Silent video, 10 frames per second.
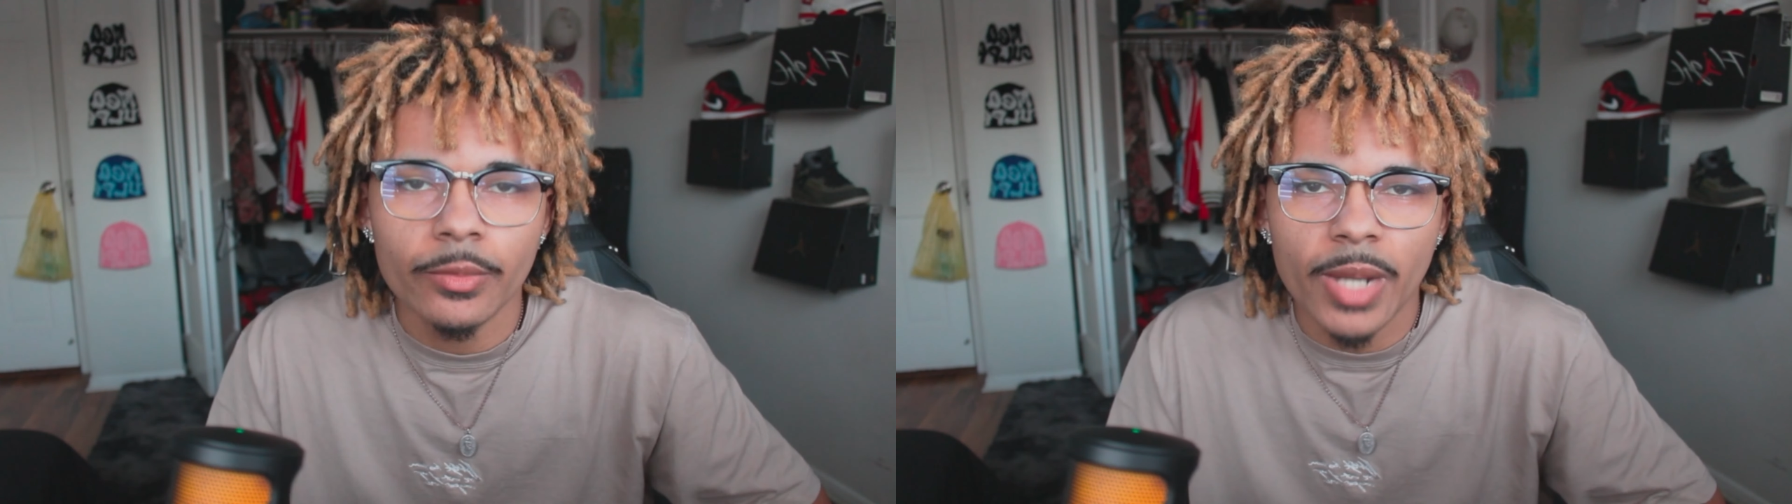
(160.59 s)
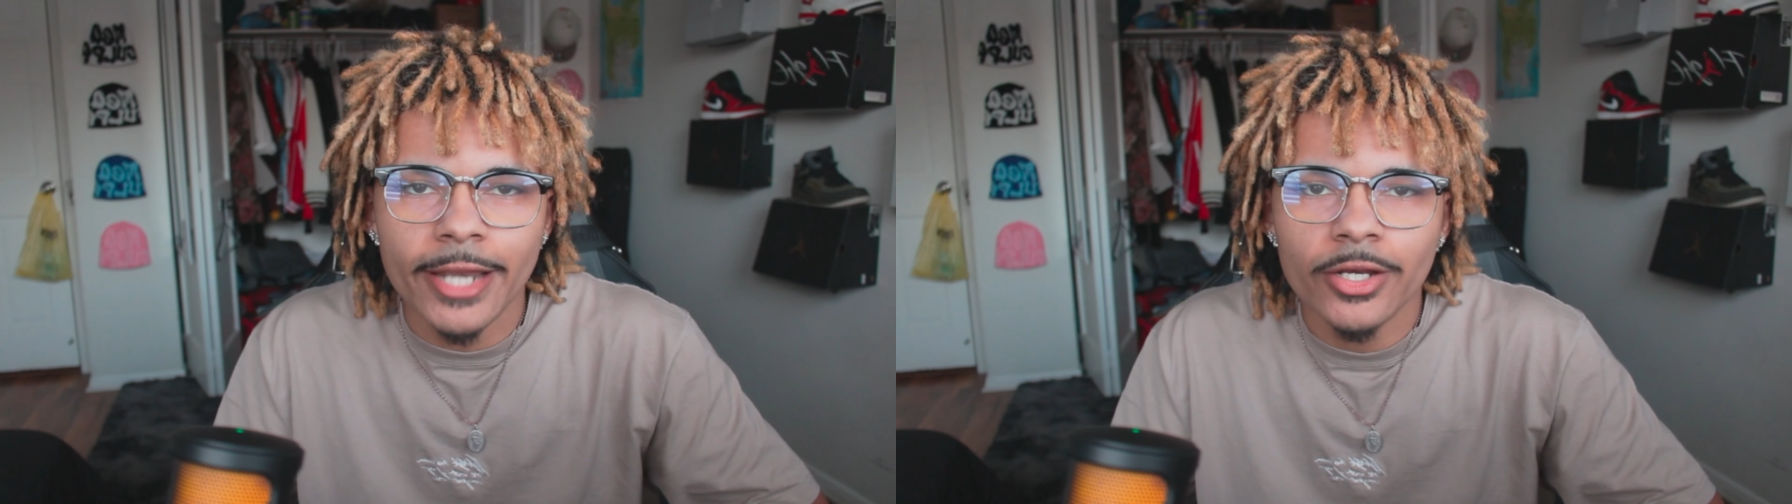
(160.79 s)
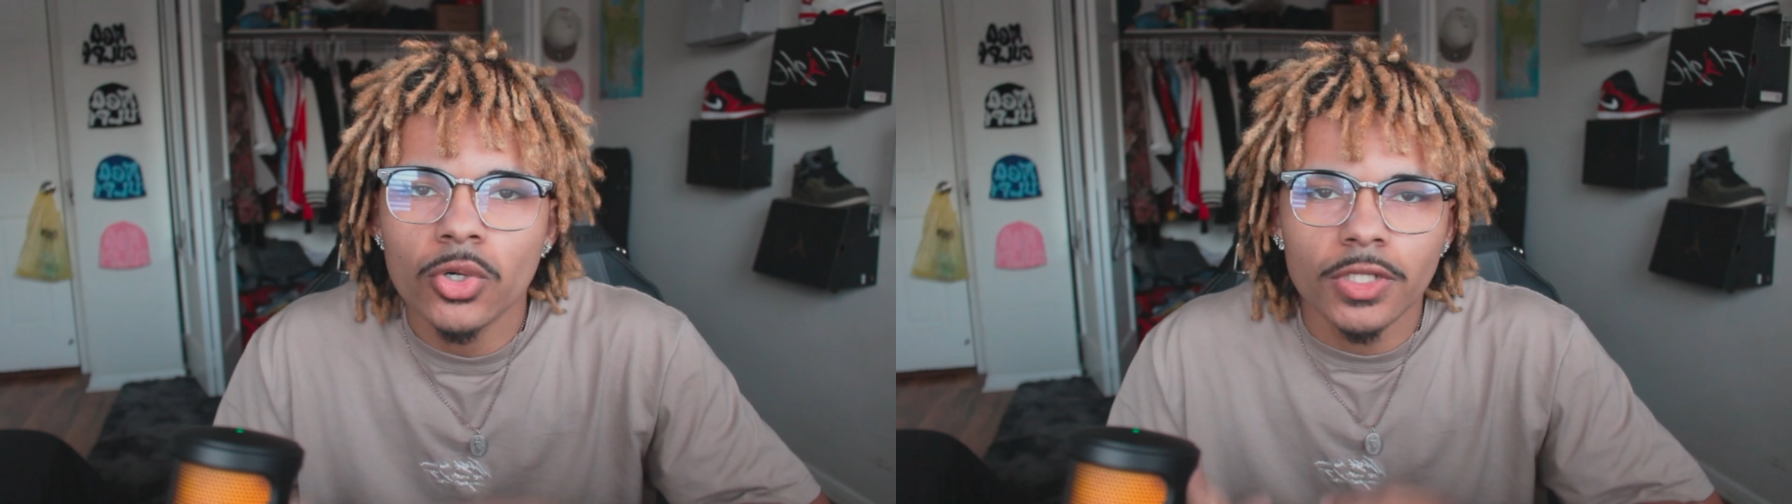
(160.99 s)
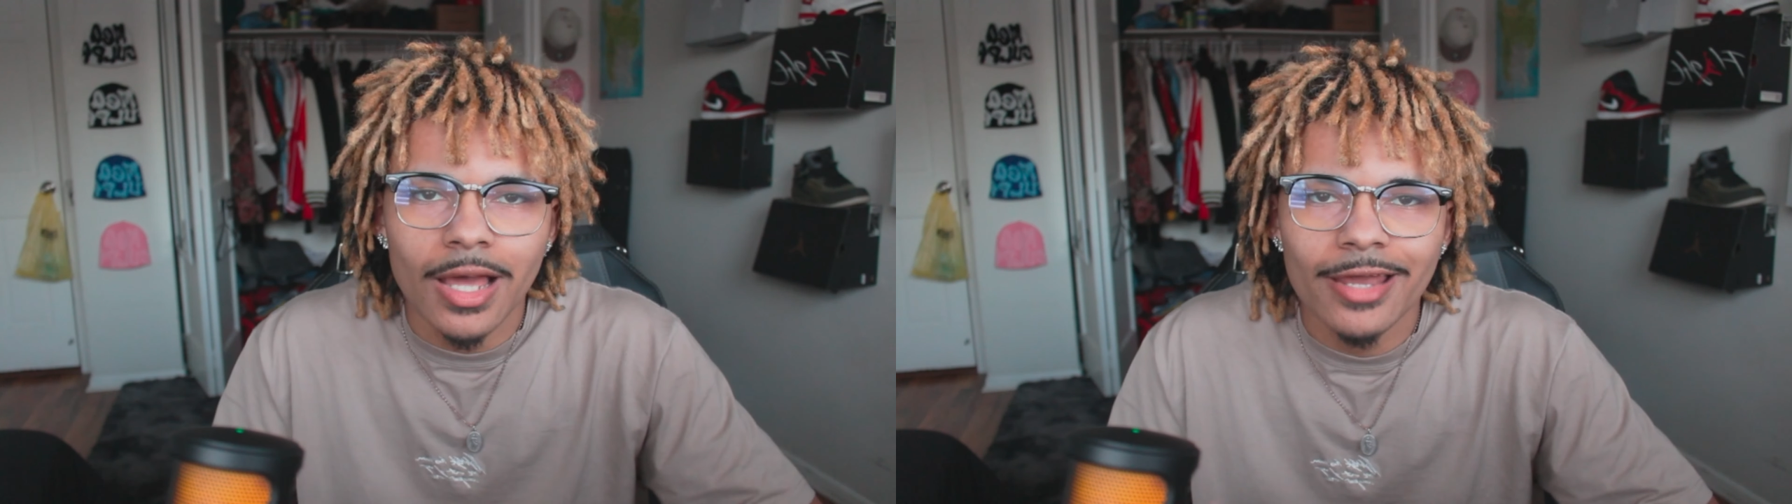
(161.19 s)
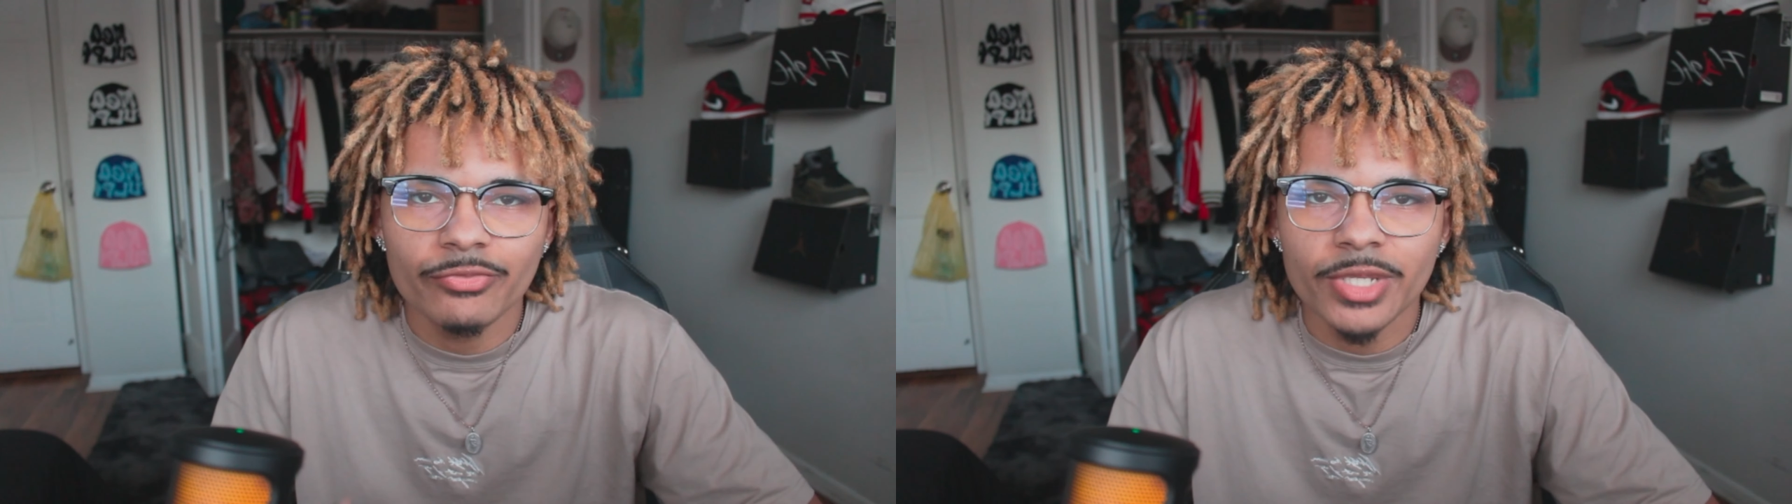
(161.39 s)
But I know a
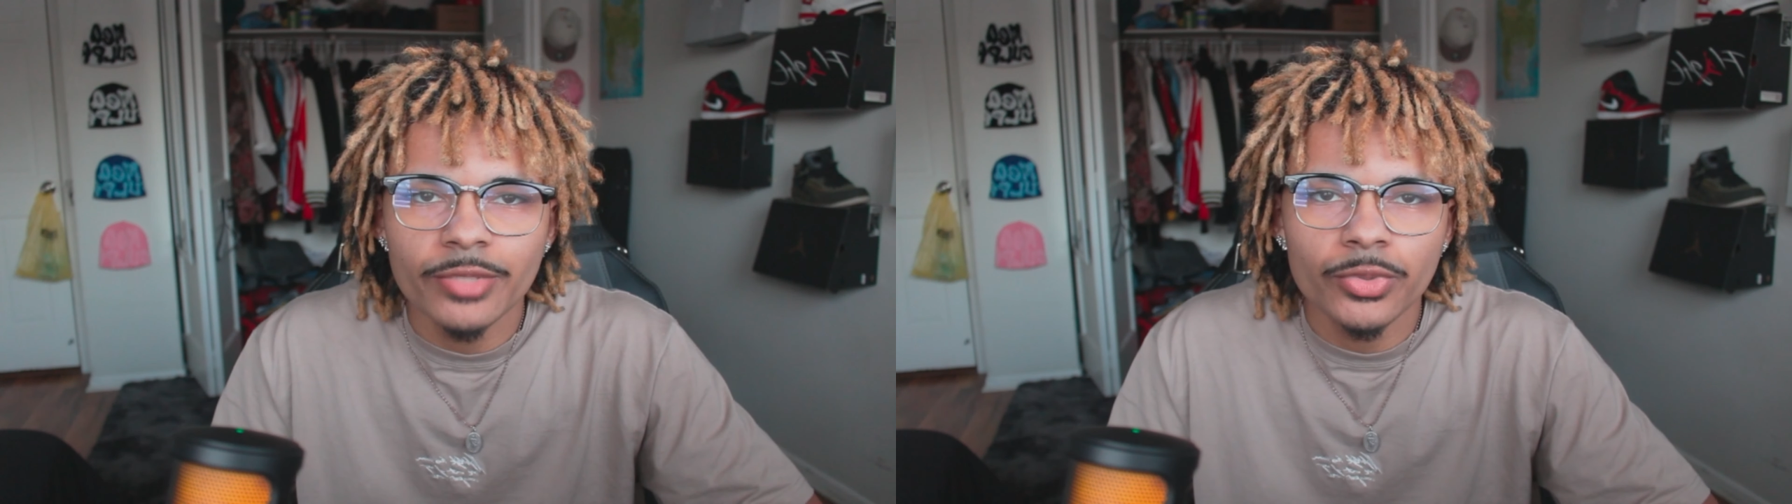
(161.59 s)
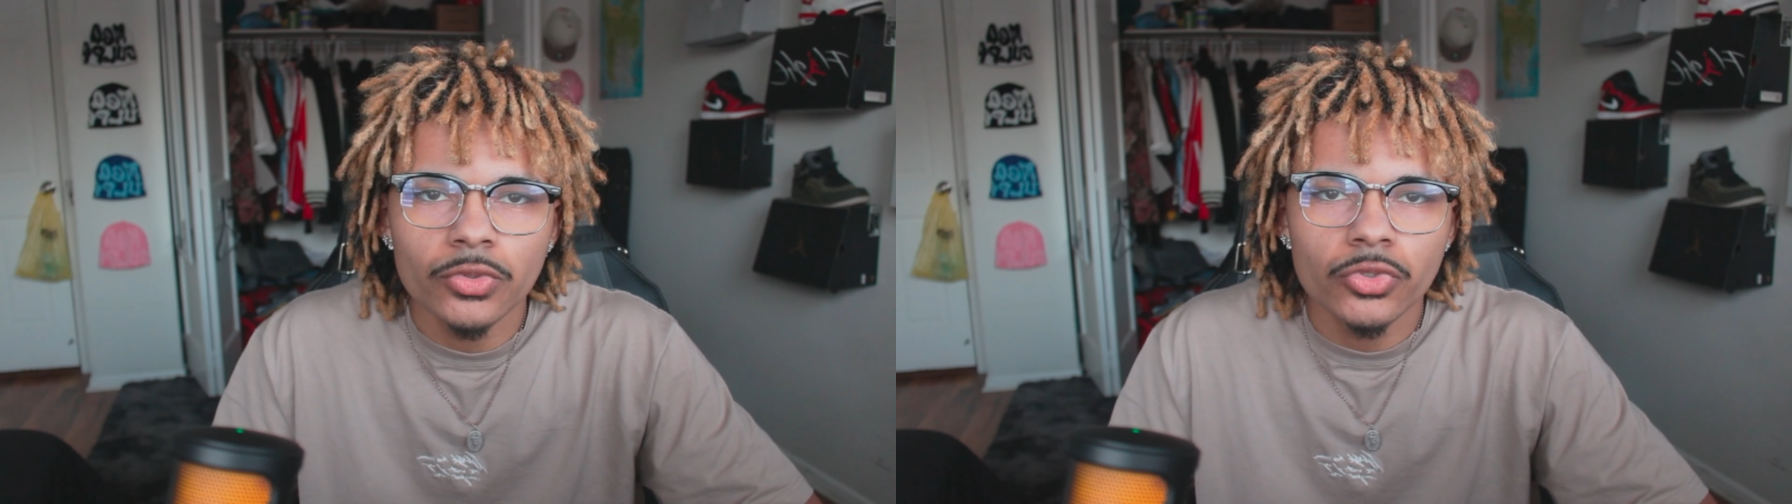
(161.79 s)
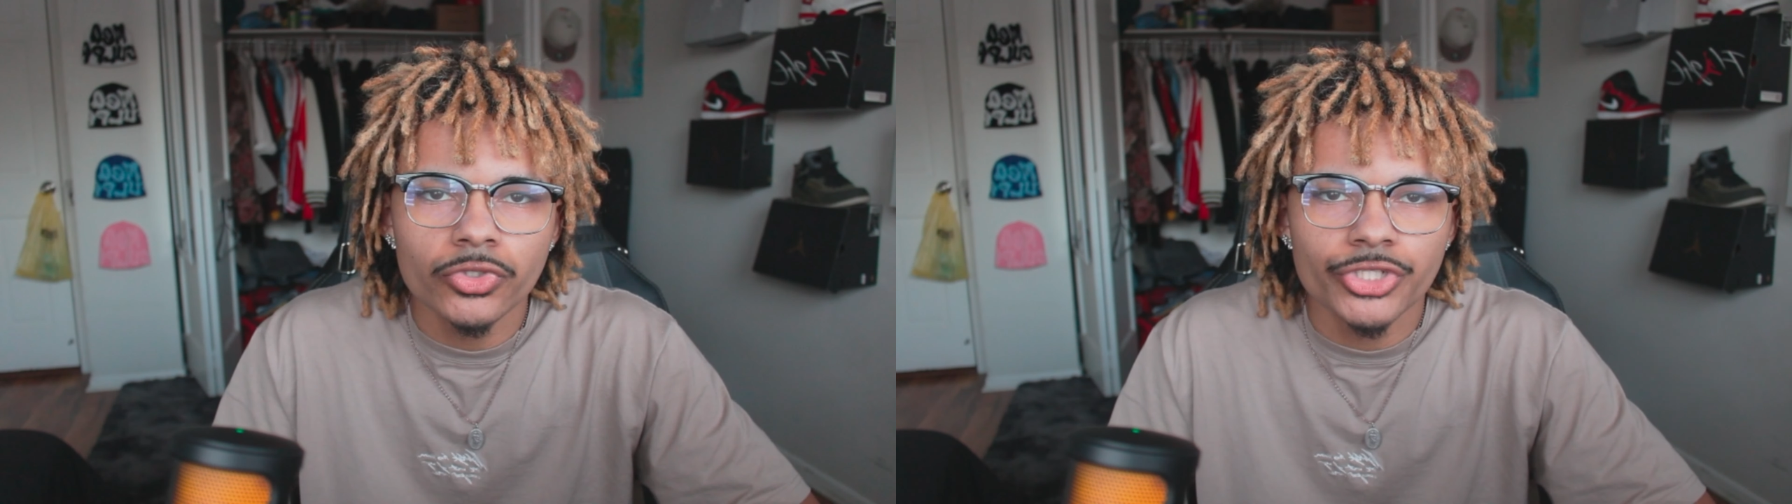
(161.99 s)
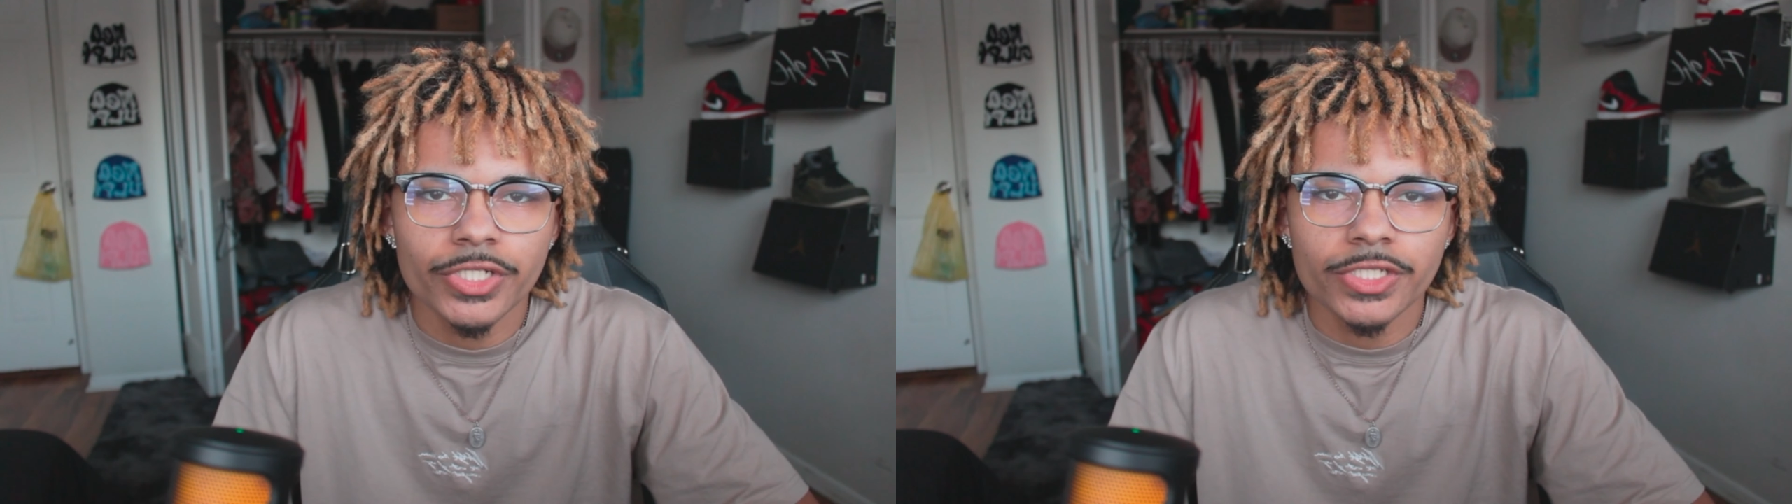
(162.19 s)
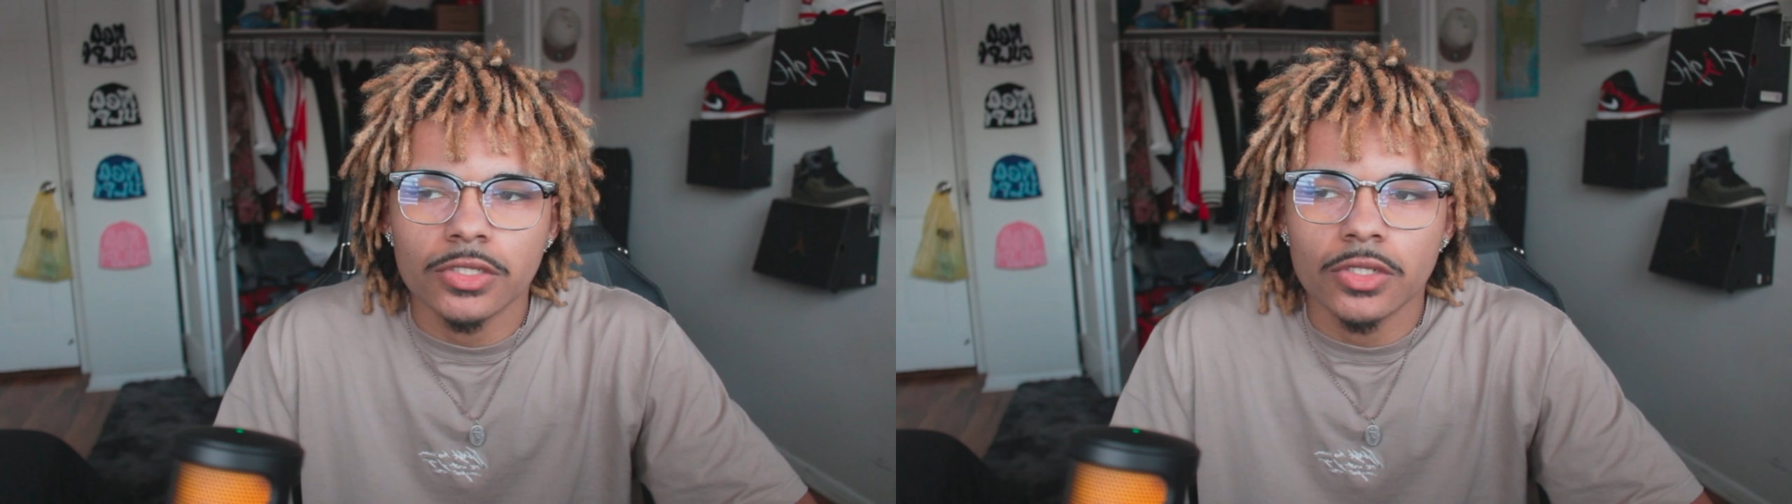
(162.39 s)
lot of people who
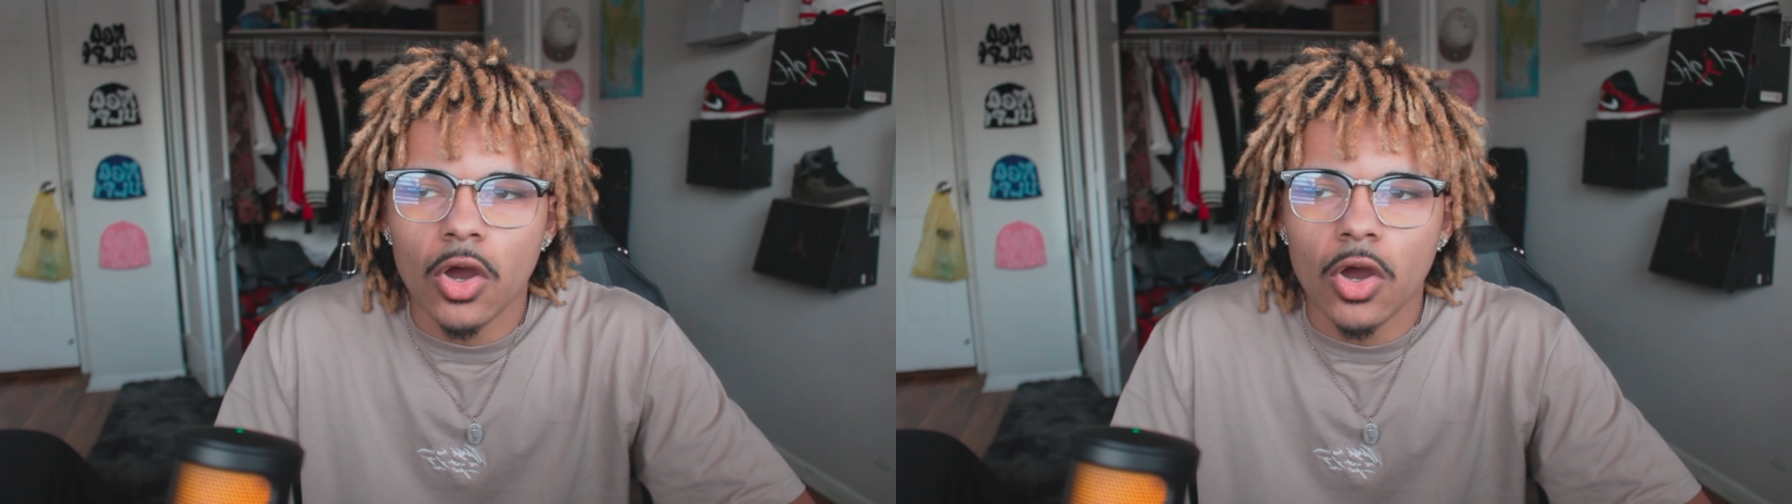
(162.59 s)
just